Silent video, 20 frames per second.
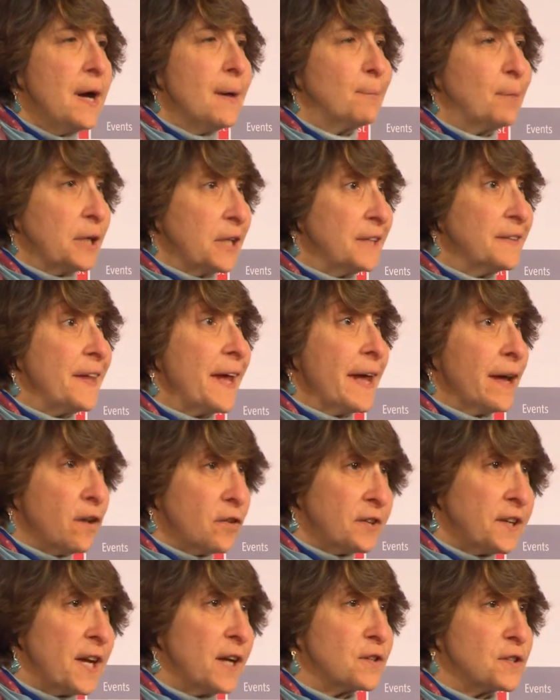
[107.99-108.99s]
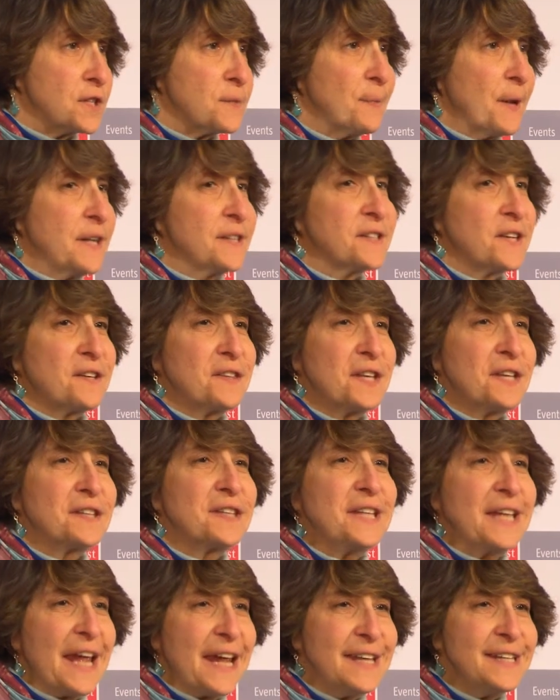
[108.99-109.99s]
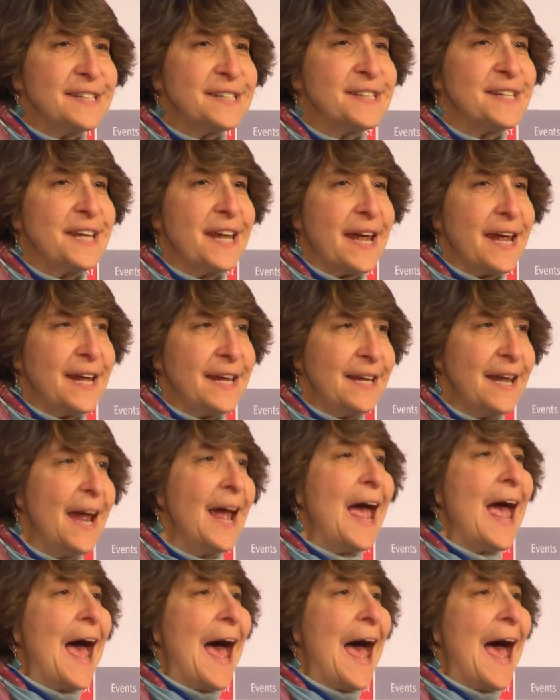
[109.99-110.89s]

But in the healthcare space, I think the ACA